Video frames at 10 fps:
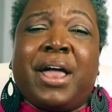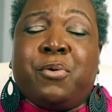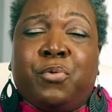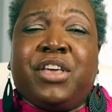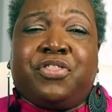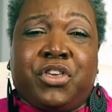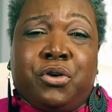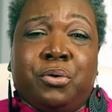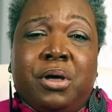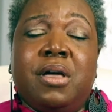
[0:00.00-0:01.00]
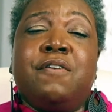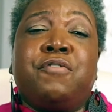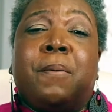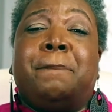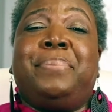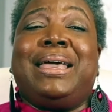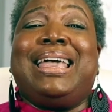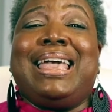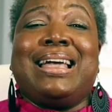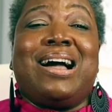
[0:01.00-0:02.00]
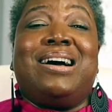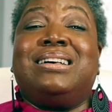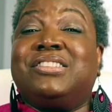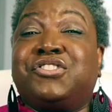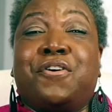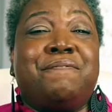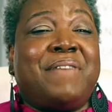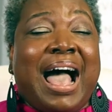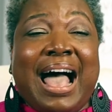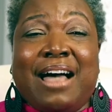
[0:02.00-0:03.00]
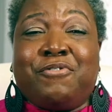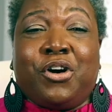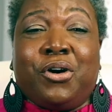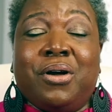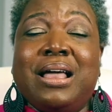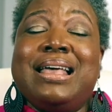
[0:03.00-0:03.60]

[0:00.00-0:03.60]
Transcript: with you for being a survivor.